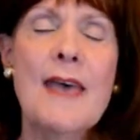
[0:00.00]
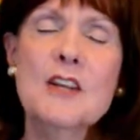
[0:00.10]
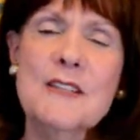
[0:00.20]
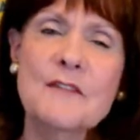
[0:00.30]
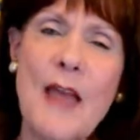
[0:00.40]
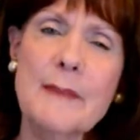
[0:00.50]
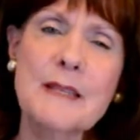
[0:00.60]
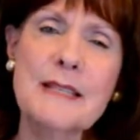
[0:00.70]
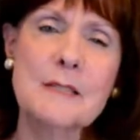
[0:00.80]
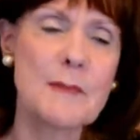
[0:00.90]
There's a
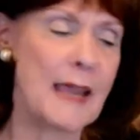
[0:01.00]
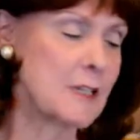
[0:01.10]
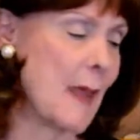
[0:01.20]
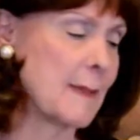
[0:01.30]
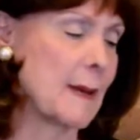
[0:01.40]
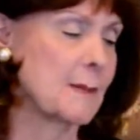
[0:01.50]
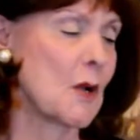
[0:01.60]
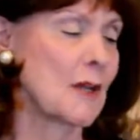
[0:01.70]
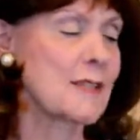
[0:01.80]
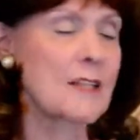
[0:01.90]
fabulous mind mapping
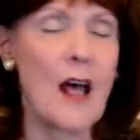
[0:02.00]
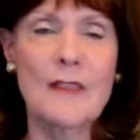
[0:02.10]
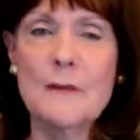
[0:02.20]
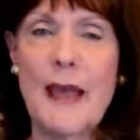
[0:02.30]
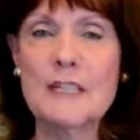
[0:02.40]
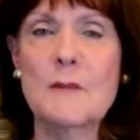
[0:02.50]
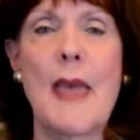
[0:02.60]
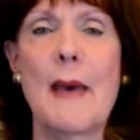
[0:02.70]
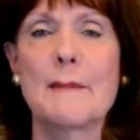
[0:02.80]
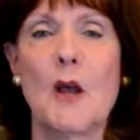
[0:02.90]
book. It's called the Mind
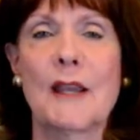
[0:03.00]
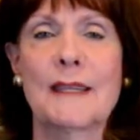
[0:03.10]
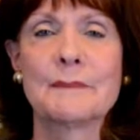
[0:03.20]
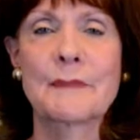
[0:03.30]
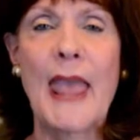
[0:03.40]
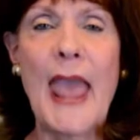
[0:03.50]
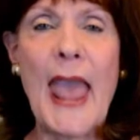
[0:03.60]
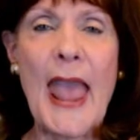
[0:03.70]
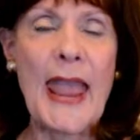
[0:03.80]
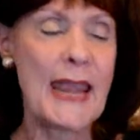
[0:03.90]
Map Book.
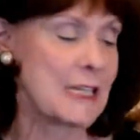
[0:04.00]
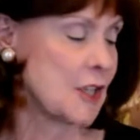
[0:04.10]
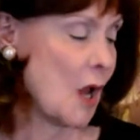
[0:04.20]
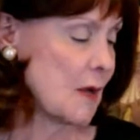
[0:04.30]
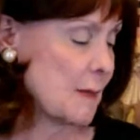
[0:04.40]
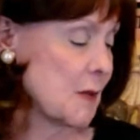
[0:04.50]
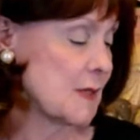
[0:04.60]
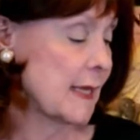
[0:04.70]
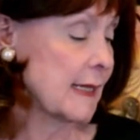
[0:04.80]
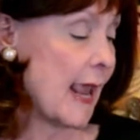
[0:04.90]
And it's Tony
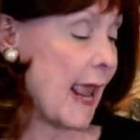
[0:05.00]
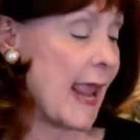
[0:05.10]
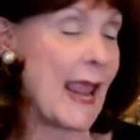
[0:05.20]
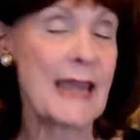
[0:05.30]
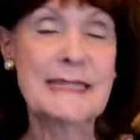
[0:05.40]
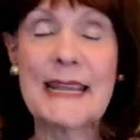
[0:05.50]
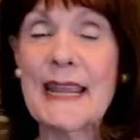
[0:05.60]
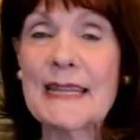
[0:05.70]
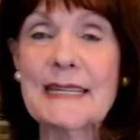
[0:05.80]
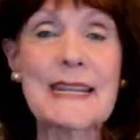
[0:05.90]
Buzan, and
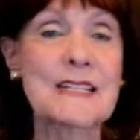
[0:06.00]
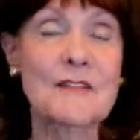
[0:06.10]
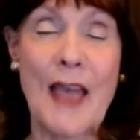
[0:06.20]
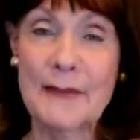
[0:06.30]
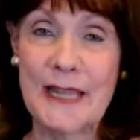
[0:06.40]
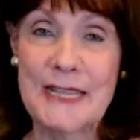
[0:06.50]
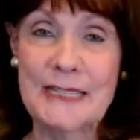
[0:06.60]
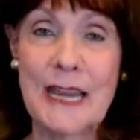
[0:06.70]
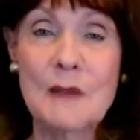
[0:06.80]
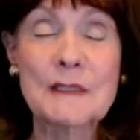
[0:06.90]
it is
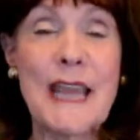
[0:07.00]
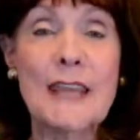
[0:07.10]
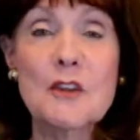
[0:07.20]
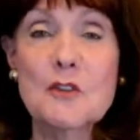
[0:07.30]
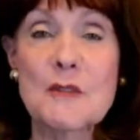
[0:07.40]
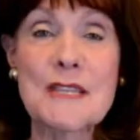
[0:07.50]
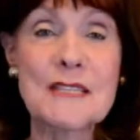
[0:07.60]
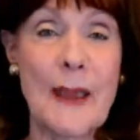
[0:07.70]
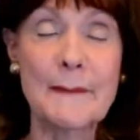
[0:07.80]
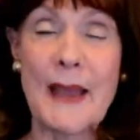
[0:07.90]
fabulous. It will take you through the
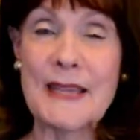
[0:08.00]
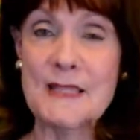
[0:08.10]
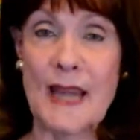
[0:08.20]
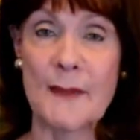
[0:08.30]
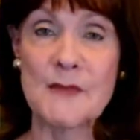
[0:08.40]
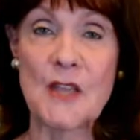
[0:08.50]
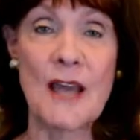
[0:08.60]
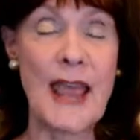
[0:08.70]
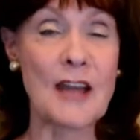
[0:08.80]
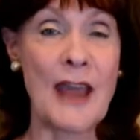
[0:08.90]
step by steps
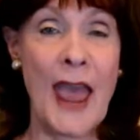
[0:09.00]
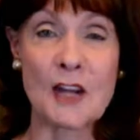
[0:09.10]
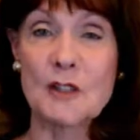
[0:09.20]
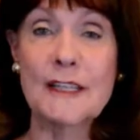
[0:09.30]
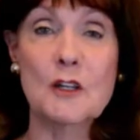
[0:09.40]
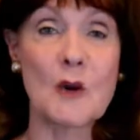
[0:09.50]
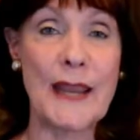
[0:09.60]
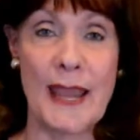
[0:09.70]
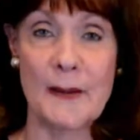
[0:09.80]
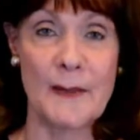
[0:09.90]
on how to actually
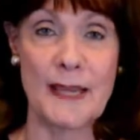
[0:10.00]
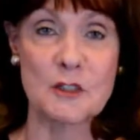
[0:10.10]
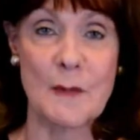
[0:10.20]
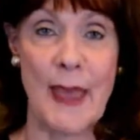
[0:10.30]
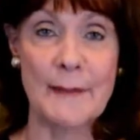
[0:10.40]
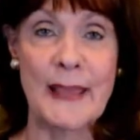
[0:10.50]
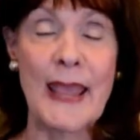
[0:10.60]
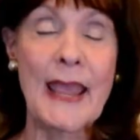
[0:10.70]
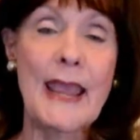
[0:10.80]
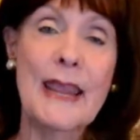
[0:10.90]
create a mind map.
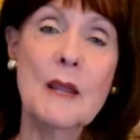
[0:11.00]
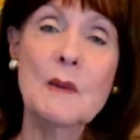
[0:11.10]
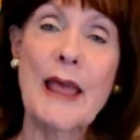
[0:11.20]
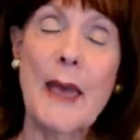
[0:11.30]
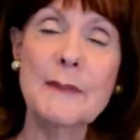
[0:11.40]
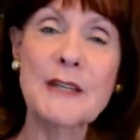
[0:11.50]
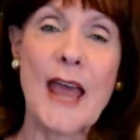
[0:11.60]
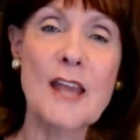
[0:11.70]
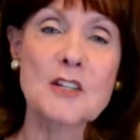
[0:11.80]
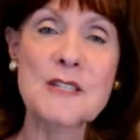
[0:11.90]
It will help you to
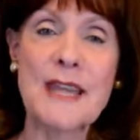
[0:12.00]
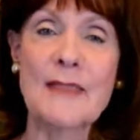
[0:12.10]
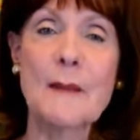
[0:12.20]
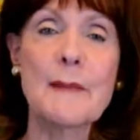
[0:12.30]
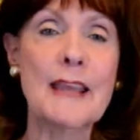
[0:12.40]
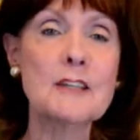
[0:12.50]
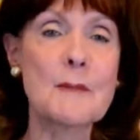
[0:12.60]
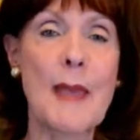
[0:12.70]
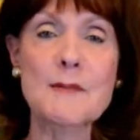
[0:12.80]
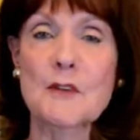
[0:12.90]
understand that mind
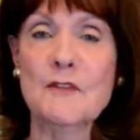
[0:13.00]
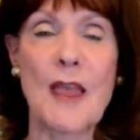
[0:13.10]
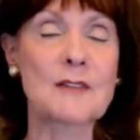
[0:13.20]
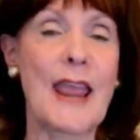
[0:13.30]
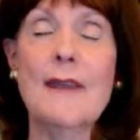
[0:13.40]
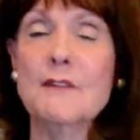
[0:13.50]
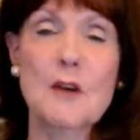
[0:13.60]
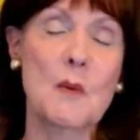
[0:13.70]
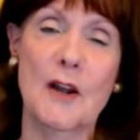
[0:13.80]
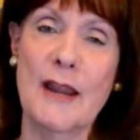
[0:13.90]
maps are found
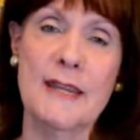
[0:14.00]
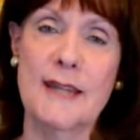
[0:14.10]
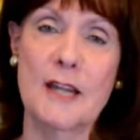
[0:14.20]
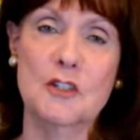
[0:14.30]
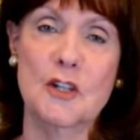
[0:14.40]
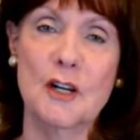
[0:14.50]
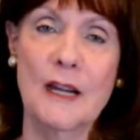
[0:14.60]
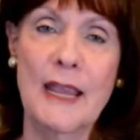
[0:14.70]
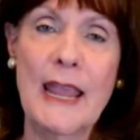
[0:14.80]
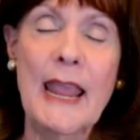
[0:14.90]
everywhere in nature.
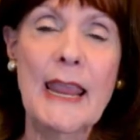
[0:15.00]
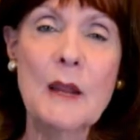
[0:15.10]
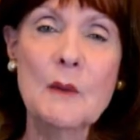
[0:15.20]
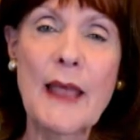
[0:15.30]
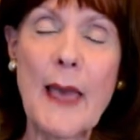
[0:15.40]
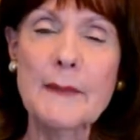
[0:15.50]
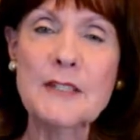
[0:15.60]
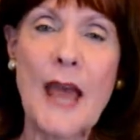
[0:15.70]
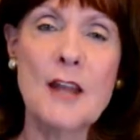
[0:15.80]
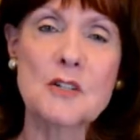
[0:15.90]
It will help you
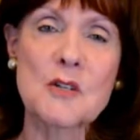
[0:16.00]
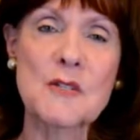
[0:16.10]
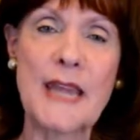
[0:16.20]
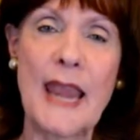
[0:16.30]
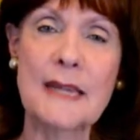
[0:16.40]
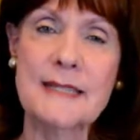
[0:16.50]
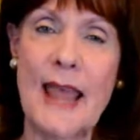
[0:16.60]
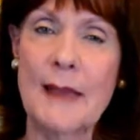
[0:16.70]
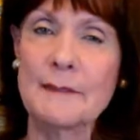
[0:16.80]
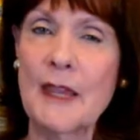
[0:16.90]
to understand
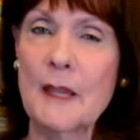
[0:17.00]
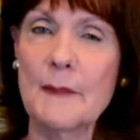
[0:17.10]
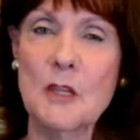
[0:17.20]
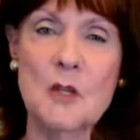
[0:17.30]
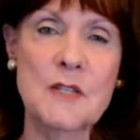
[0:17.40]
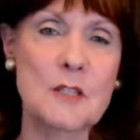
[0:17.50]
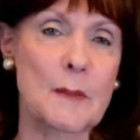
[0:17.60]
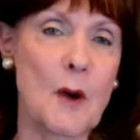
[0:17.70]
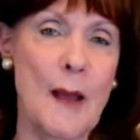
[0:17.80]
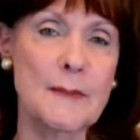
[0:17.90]
that it can be used as a
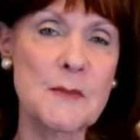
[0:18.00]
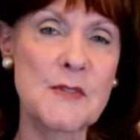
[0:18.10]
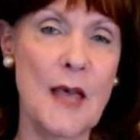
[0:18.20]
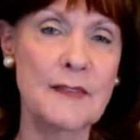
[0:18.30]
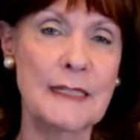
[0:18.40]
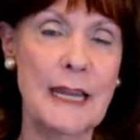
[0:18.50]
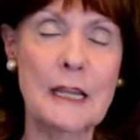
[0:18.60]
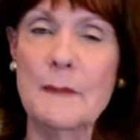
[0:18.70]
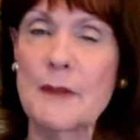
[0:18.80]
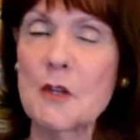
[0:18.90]
problem solving,
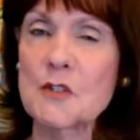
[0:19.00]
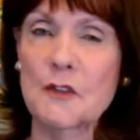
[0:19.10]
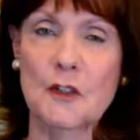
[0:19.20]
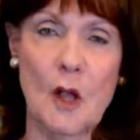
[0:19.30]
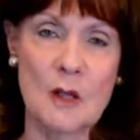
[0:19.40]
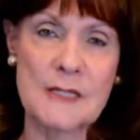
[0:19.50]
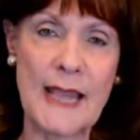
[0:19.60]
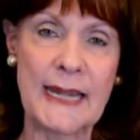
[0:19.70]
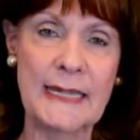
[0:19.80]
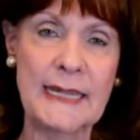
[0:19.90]
it can be used for goal
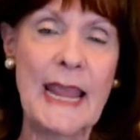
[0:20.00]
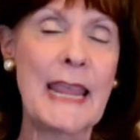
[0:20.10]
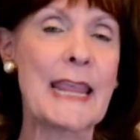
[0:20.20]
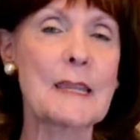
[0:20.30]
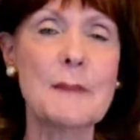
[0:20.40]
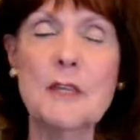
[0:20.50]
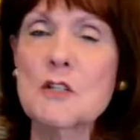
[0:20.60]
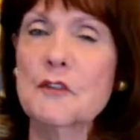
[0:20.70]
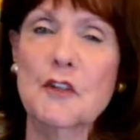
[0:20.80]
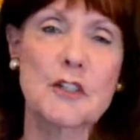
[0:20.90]
setting, it can be
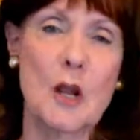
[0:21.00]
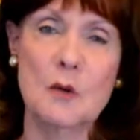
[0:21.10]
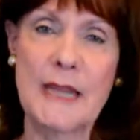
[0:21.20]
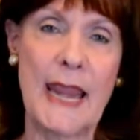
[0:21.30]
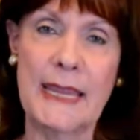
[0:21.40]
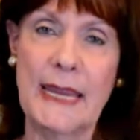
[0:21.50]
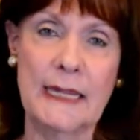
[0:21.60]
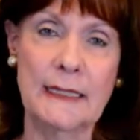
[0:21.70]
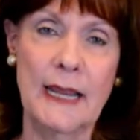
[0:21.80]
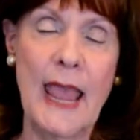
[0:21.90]
used for note
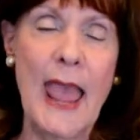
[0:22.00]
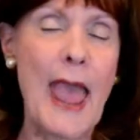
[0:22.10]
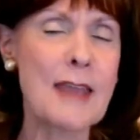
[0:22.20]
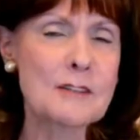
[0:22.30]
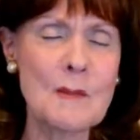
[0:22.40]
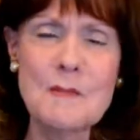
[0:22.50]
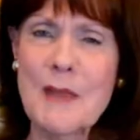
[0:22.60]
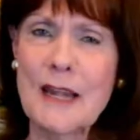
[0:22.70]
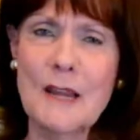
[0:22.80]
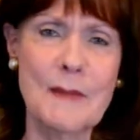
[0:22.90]
taking, and
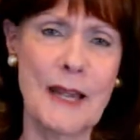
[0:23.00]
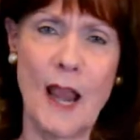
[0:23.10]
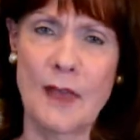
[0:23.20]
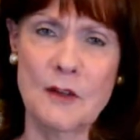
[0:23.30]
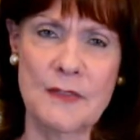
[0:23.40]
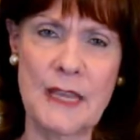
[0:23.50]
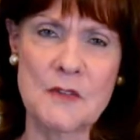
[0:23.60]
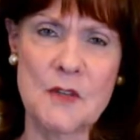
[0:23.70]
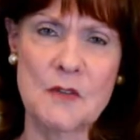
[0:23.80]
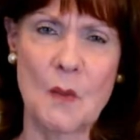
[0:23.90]
many, many other
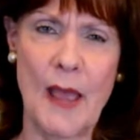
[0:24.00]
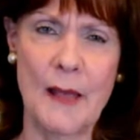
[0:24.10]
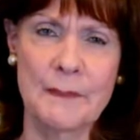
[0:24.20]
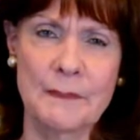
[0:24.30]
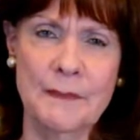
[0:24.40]
things as well.